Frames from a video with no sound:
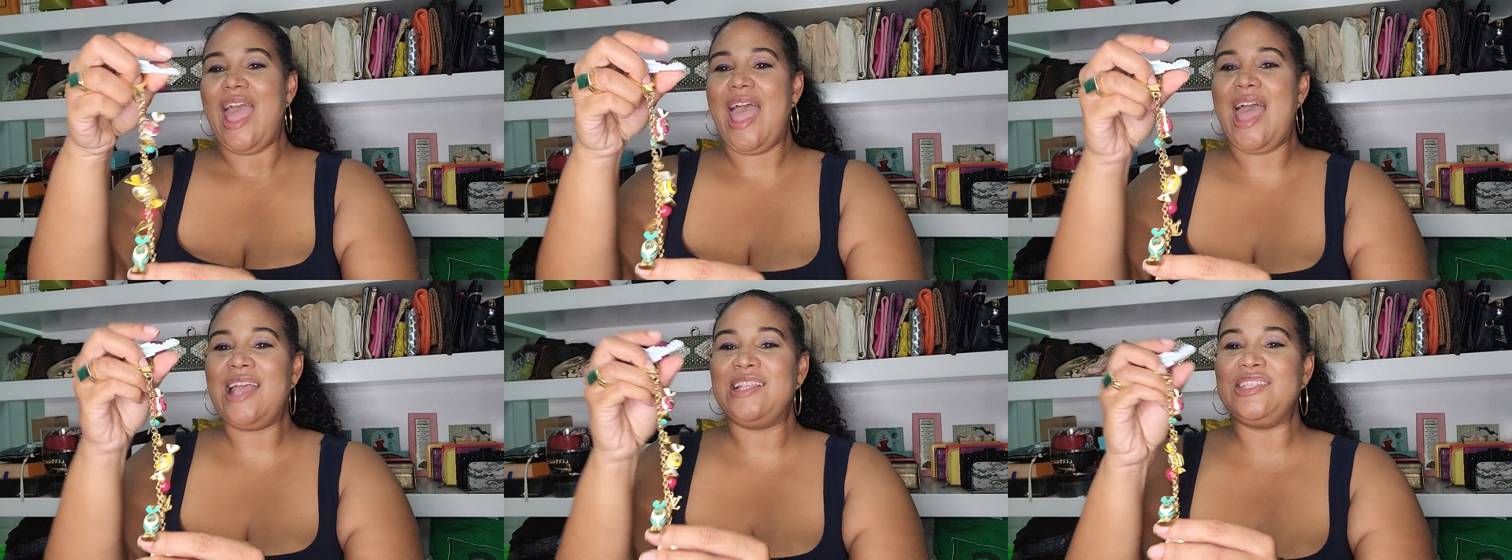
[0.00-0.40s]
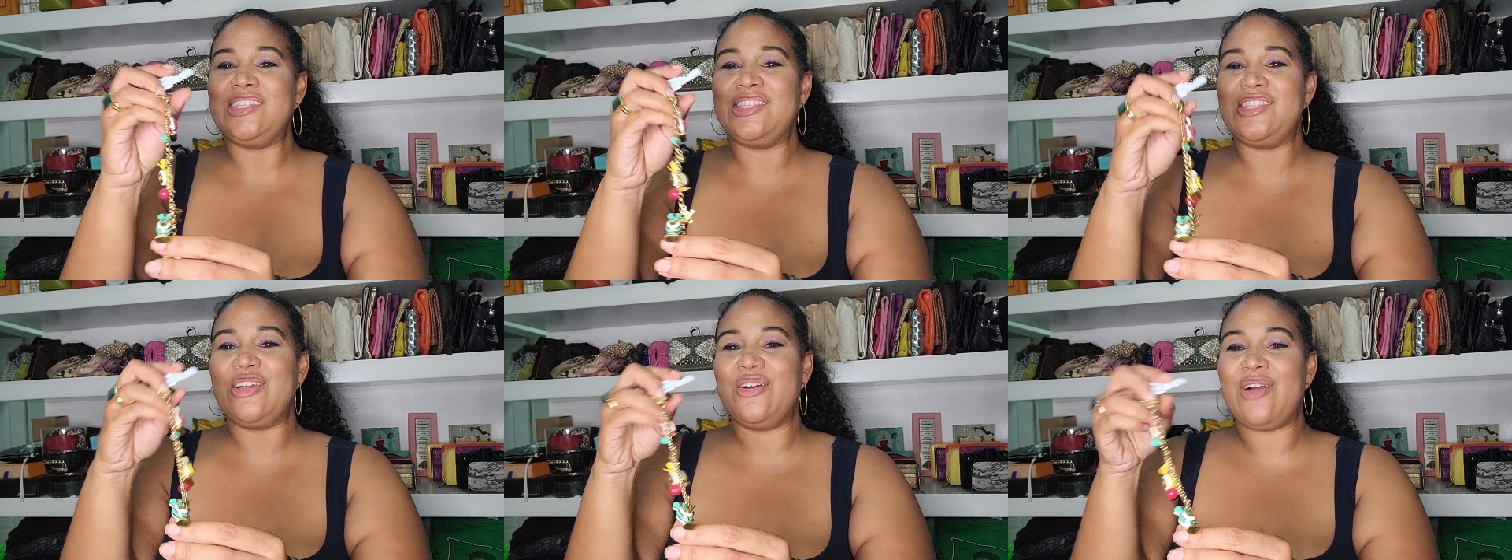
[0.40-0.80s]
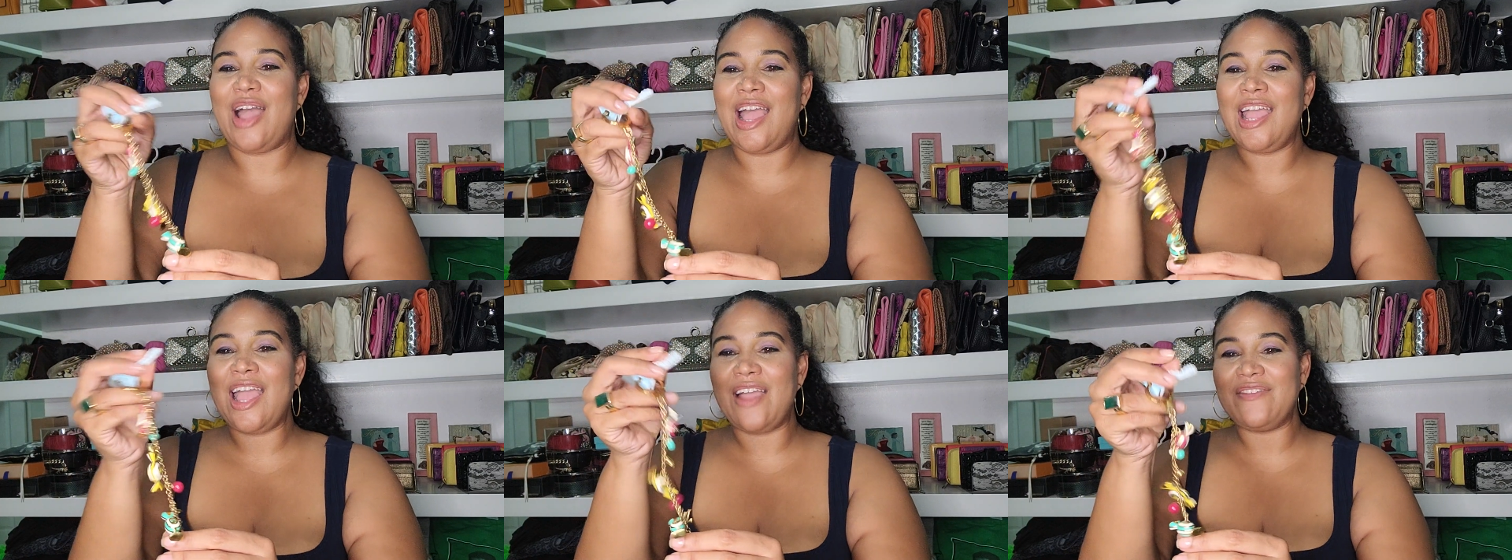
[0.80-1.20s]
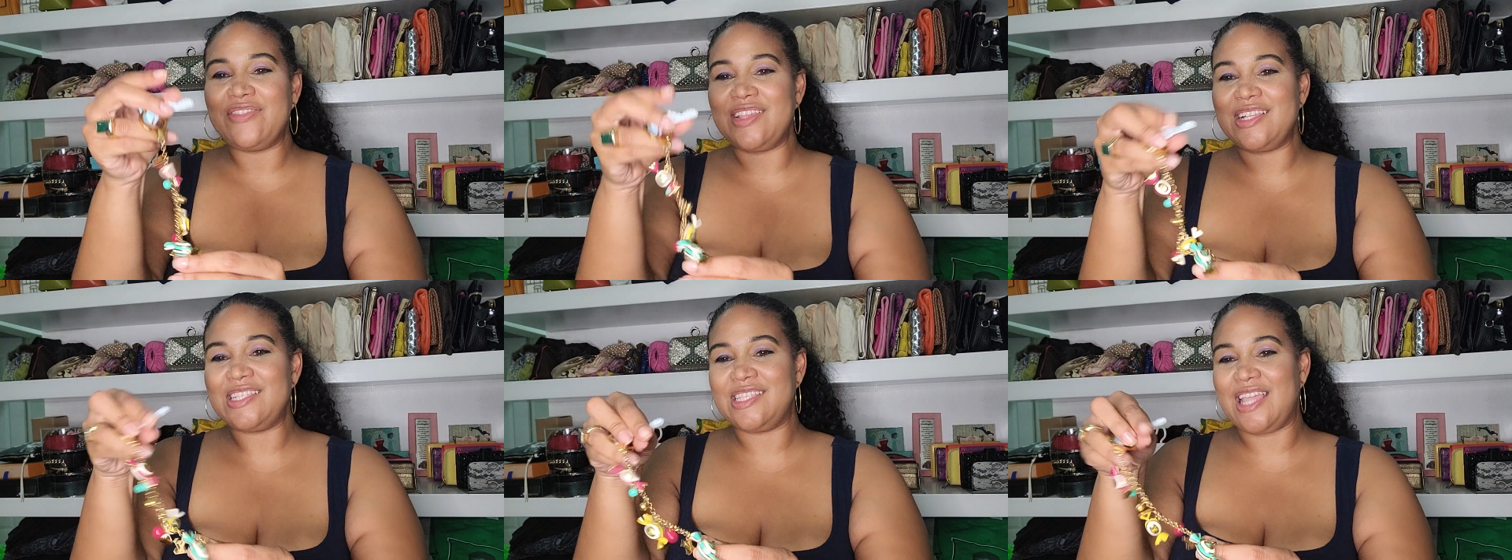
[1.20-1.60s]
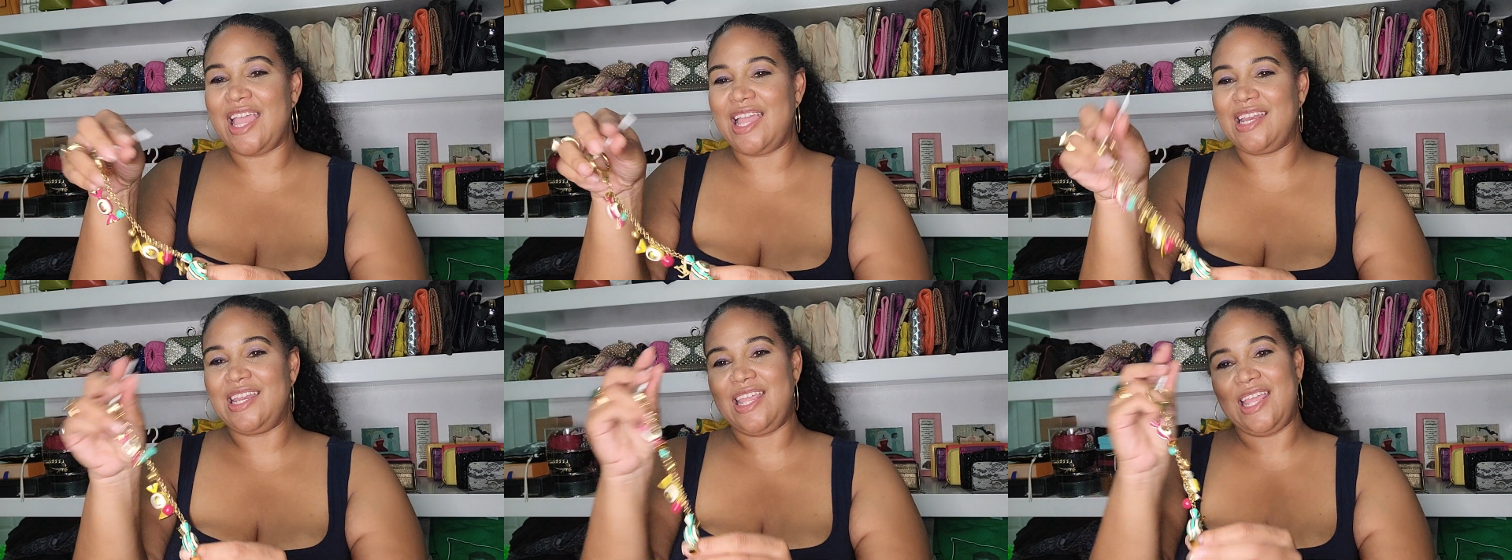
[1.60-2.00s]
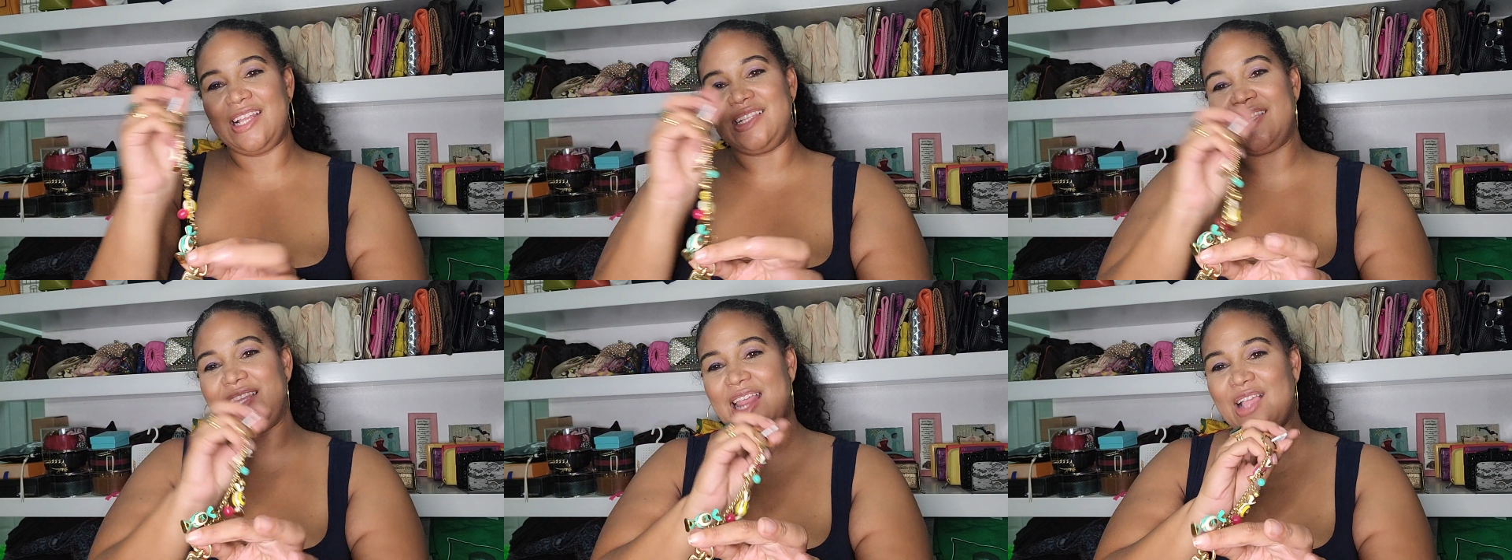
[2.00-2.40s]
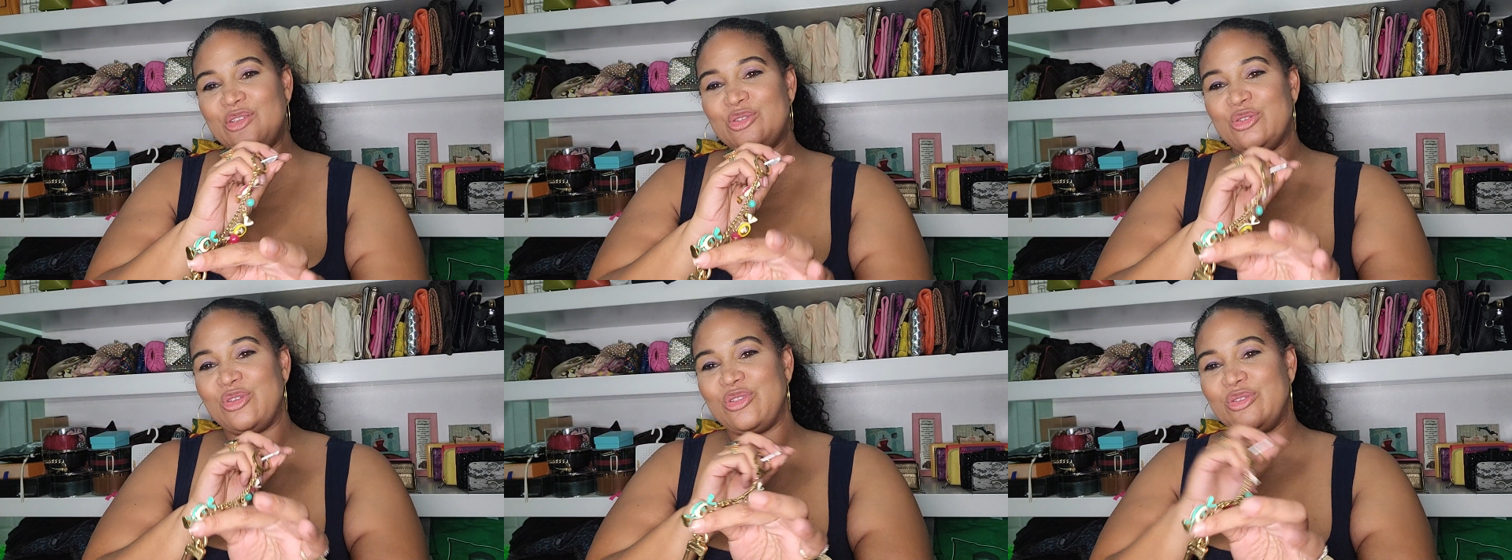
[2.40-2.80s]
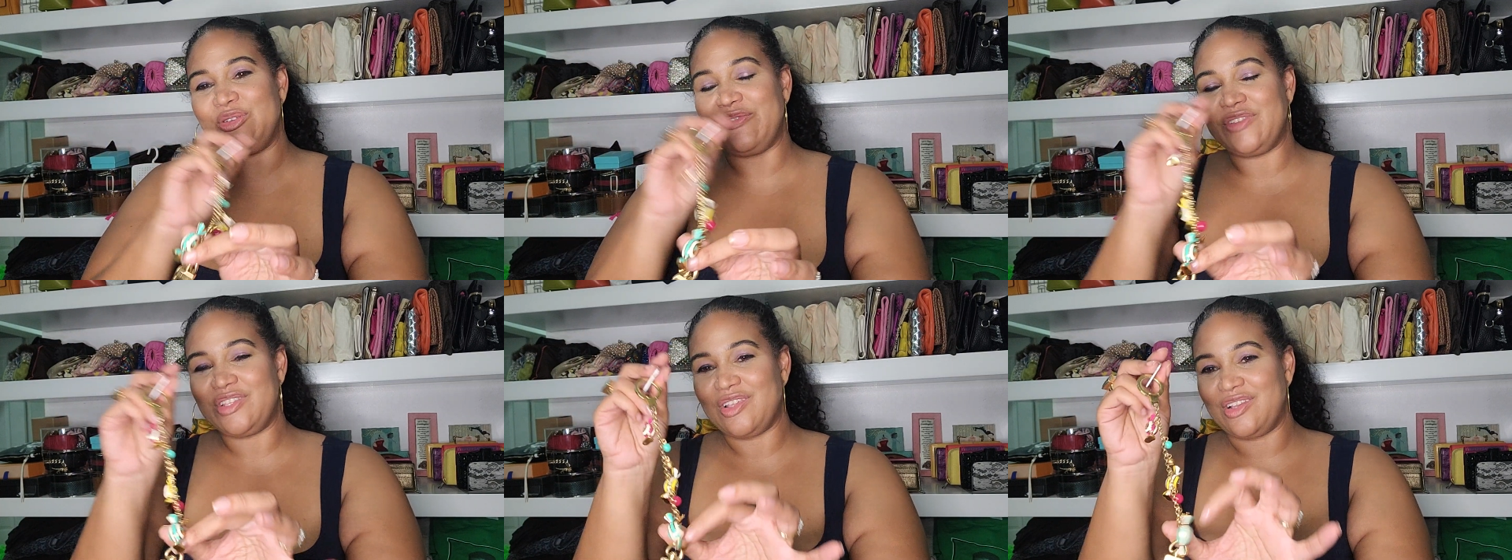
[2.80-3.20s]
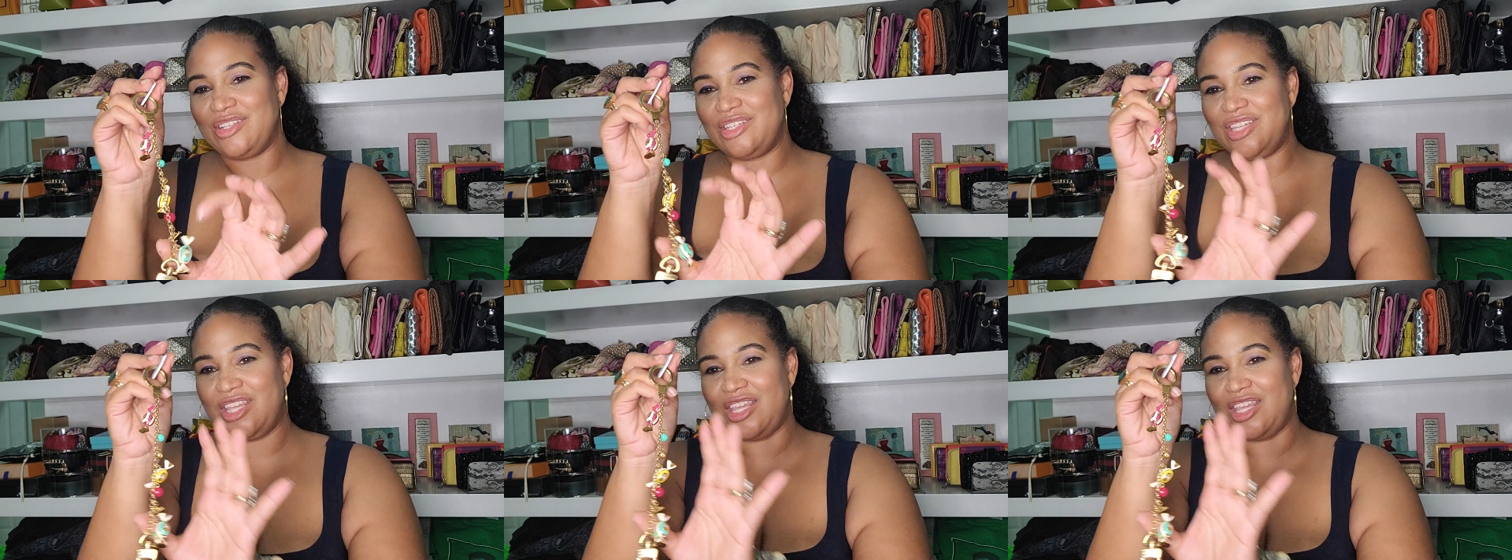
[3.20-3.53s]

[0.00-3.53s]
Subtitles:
And so I have this candy. It's an actual Louis Vuitton